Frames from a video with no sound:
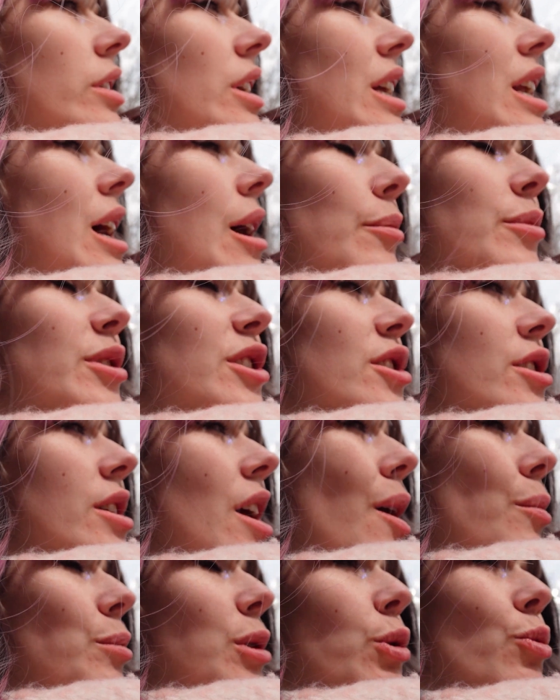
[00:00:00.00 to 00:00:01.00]
In
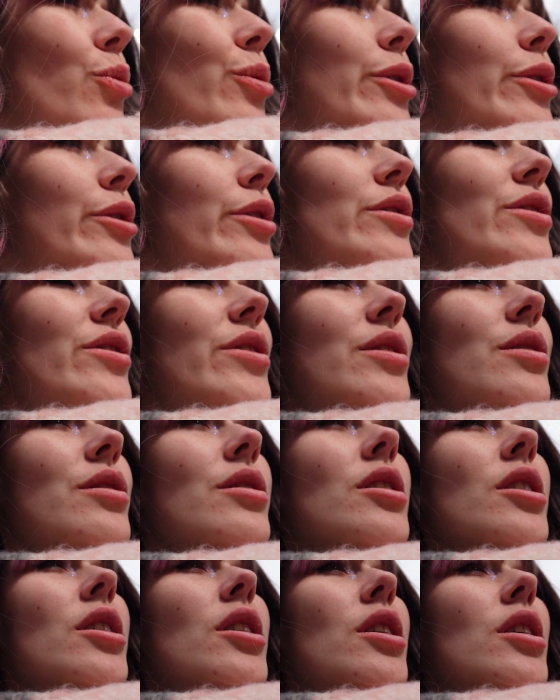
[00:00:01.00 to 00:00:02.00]
Amsterdam it works.
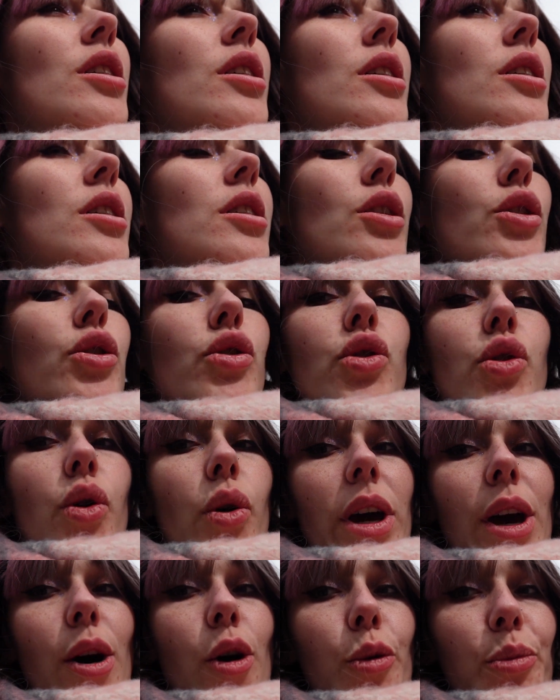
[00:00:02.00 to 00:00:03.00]
So
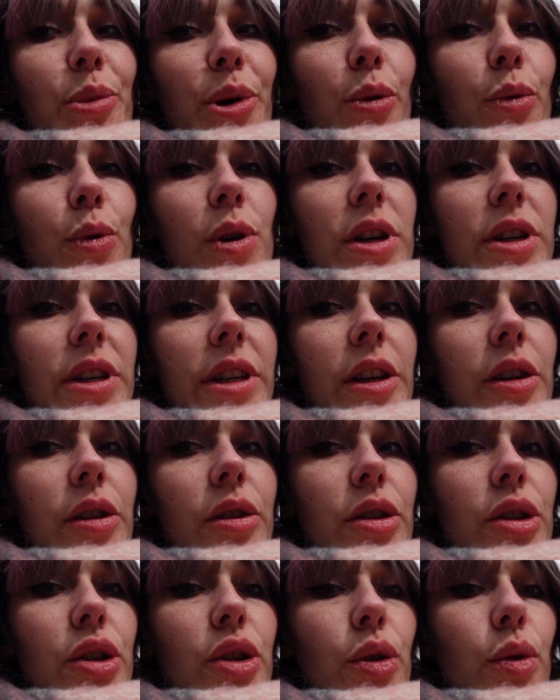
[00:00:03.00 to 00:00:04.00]
I hope it works
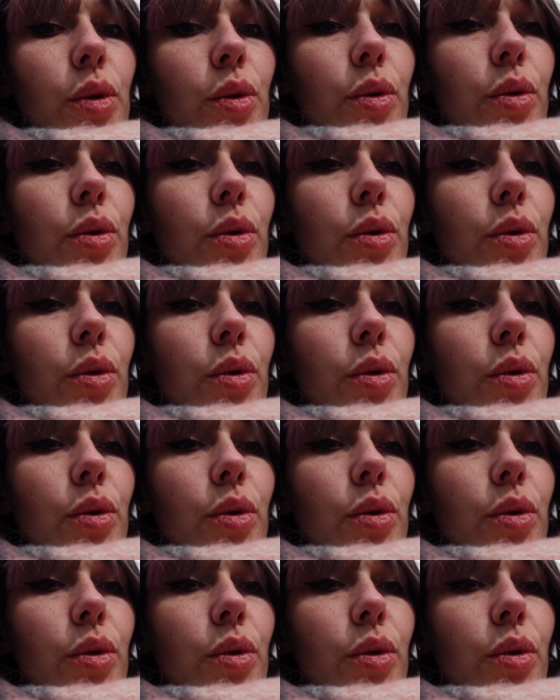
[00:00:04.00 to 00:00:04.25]
here too.